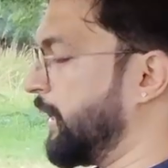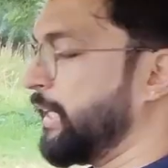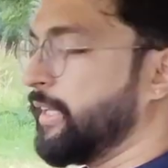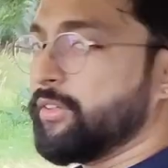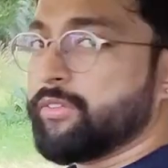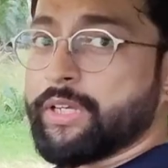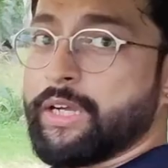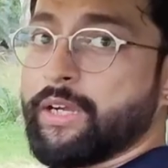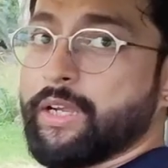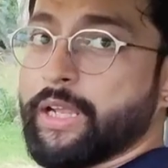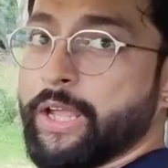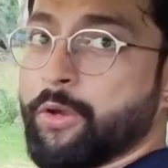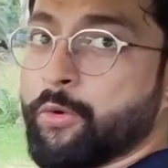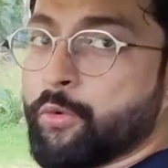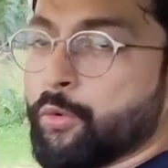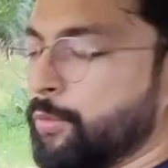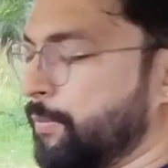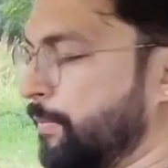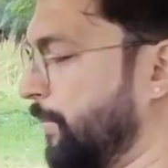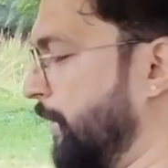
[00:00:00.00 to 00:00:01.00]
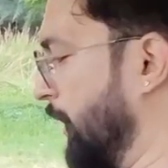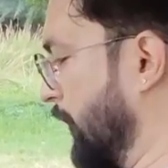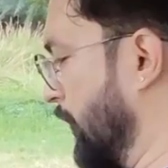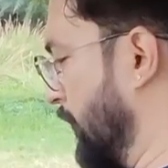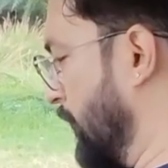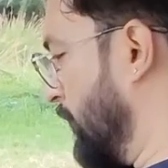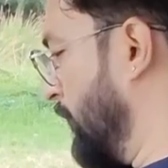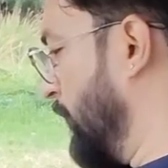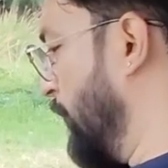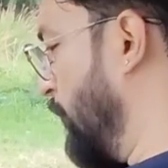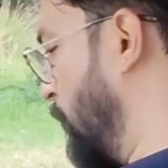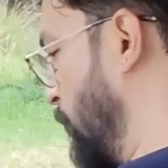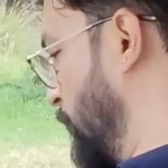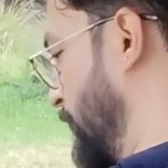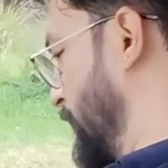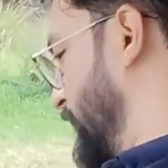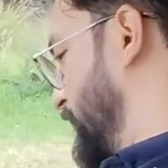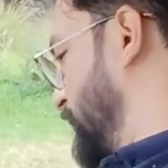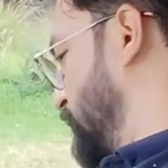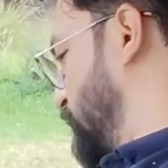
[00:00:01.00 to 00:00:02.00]
decent leg room. The
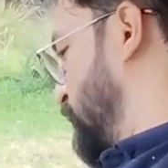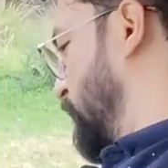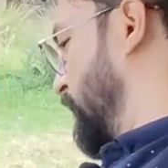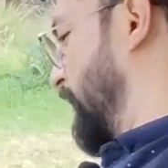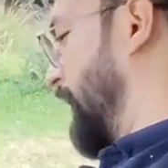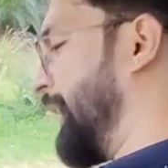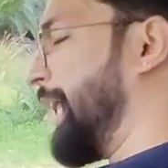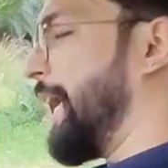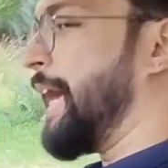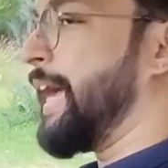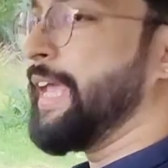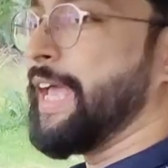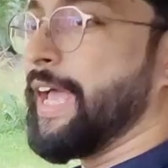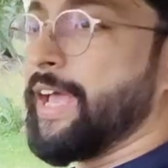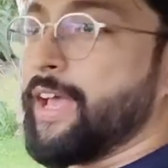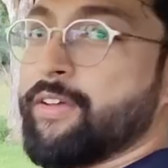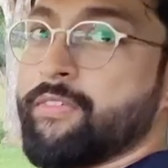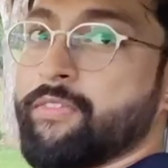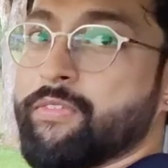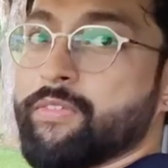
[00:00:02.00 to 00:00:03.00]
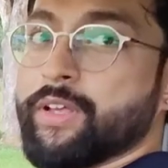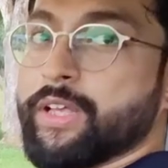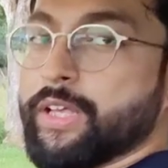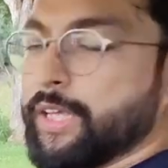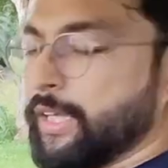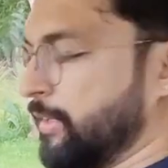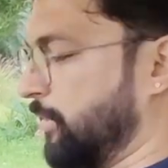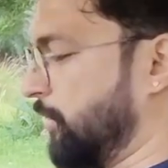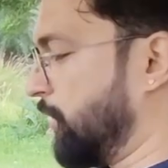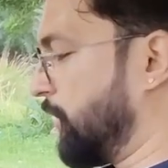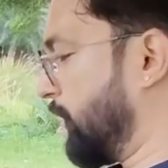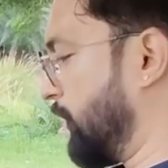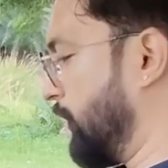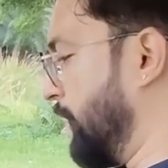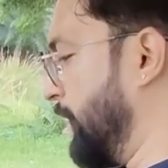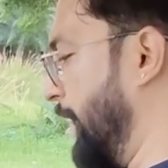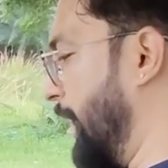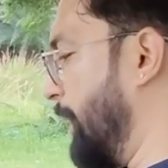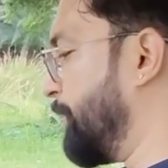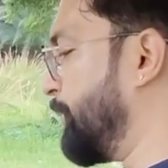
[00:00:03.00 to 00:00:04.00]
only issue that I have is
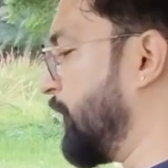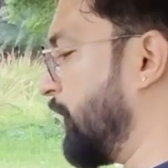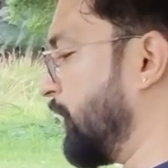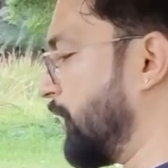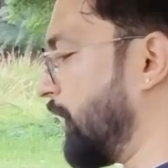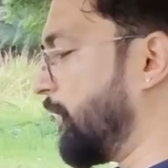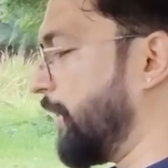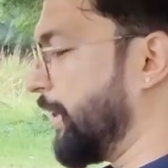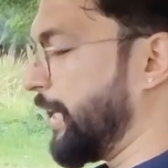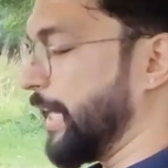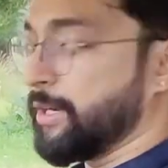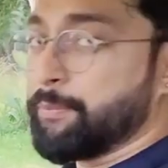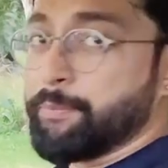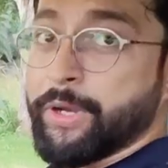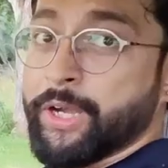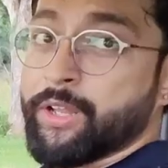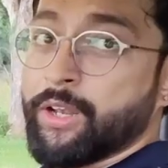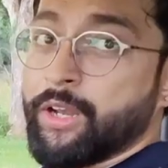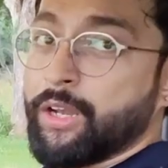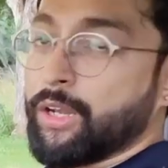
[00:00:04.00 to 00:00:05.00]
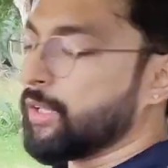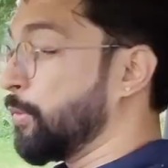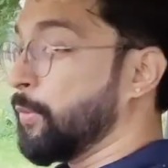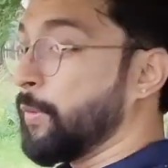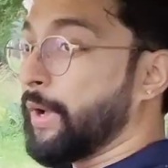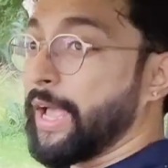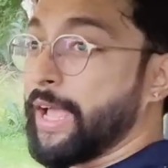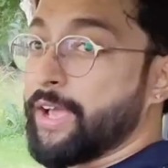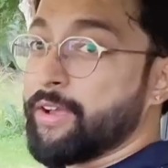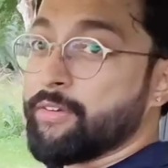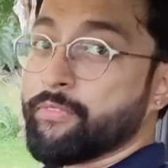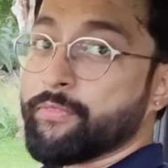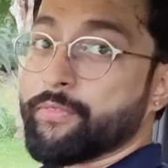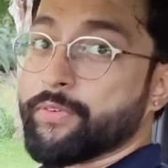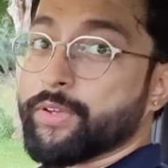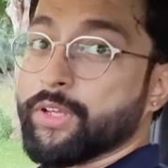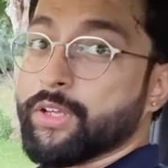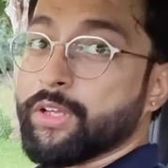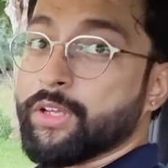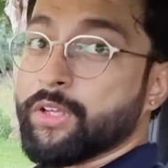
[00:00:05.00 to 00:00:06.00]
the absence of a dead pedal. You have
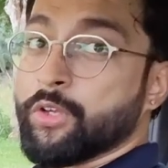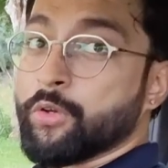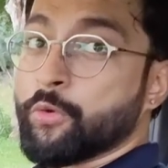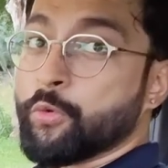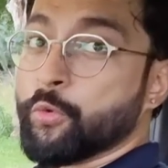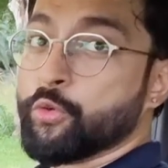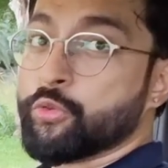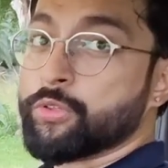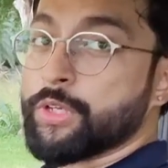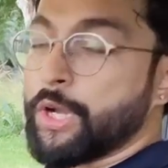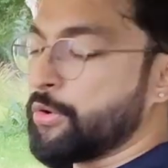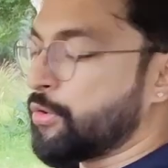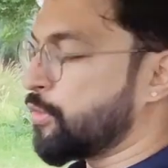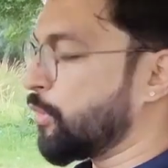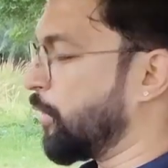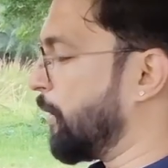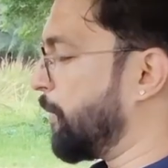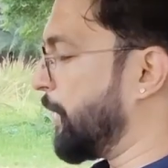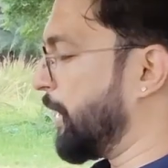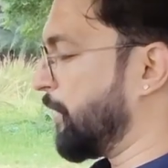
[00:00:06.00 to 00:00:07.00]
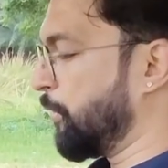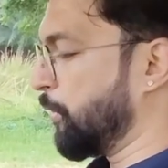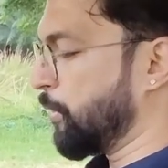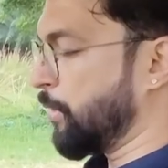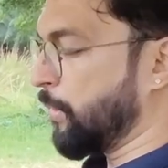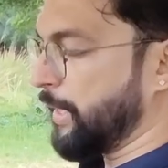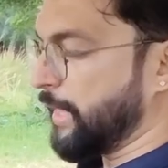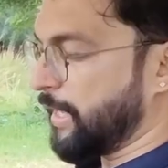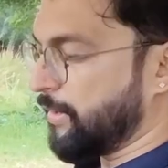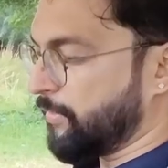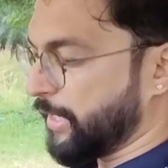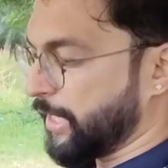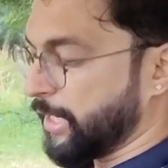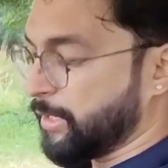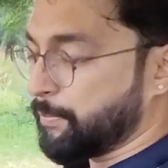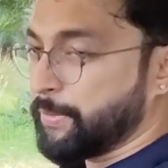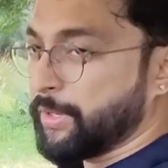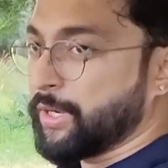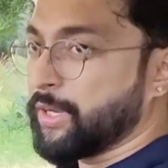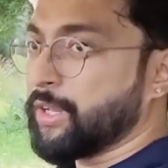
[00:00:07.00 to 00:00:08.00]
cruise control, but you don't have a
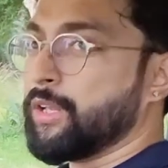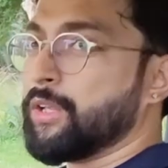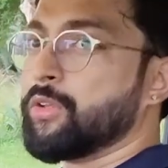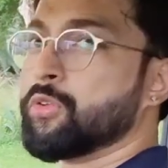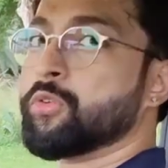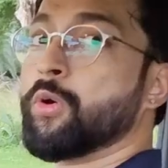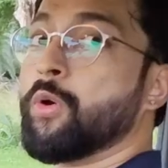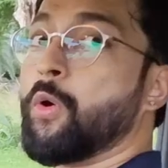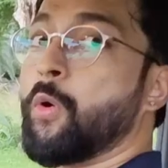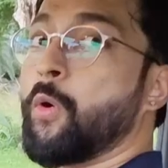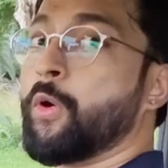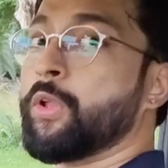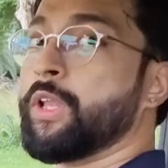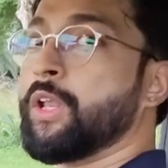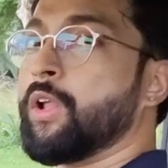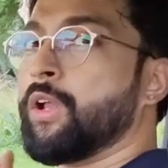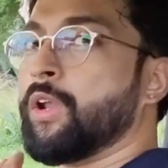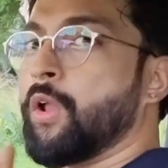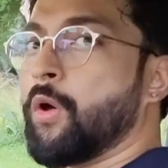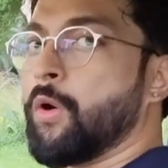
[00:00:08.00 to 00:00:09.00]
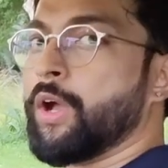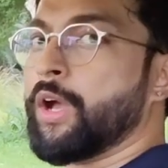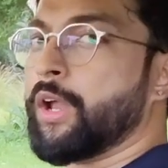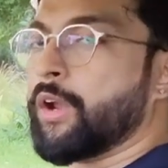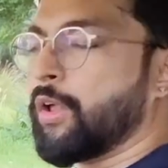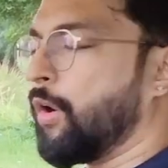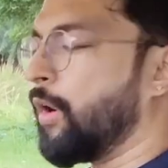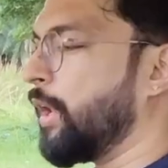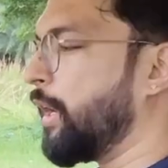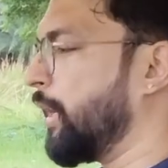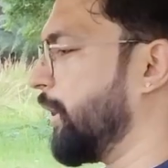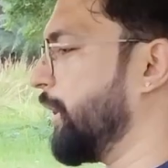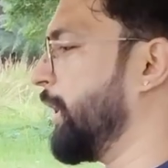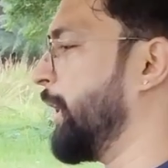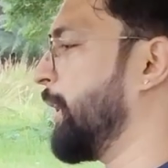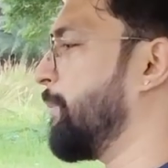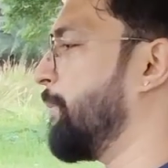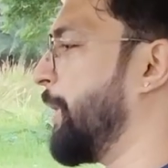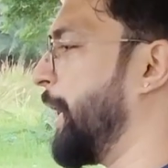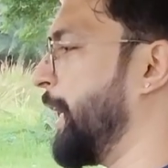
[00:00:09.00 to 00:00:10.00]
dead pedal. So on a longer haul,
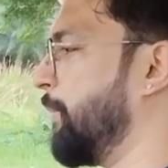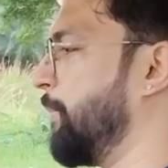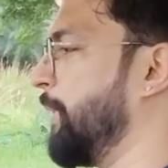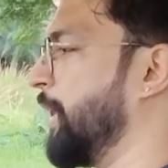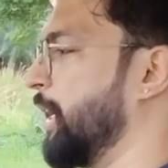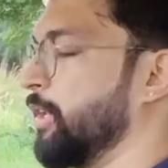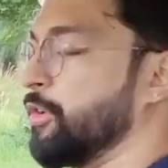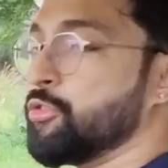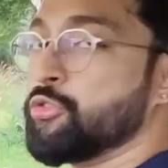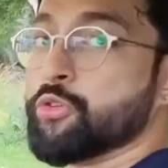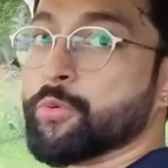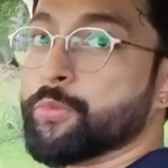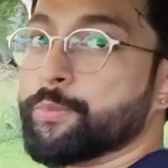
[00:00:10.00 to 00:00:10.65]
it might be an issue.